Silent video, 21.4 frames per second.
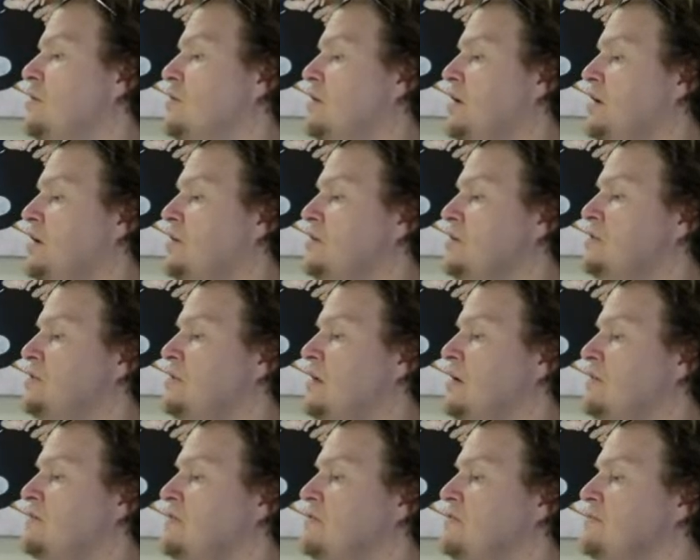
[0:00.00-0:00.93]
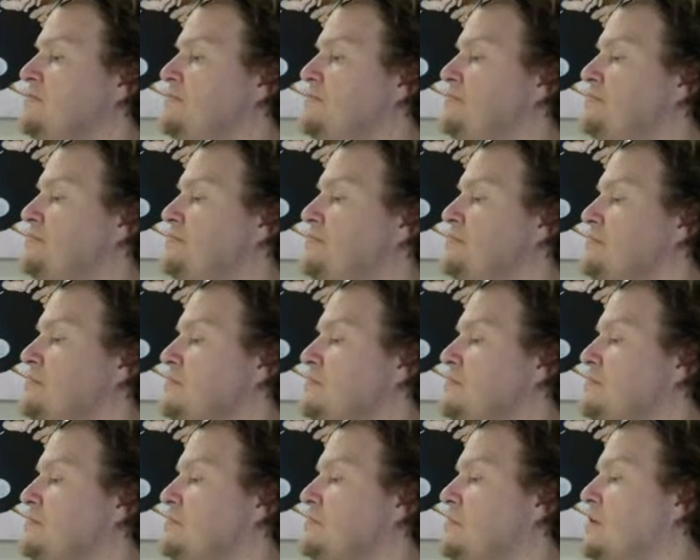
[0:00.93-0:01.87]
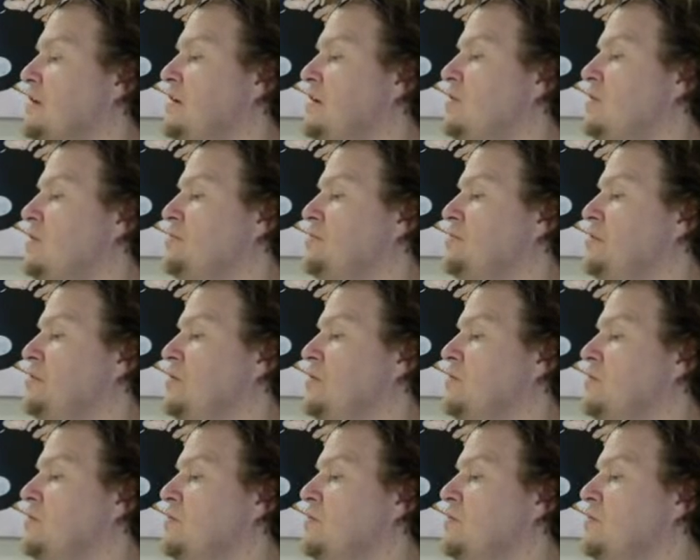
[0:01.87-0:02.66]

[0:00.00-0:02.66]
Okay, good stuff. I hope so.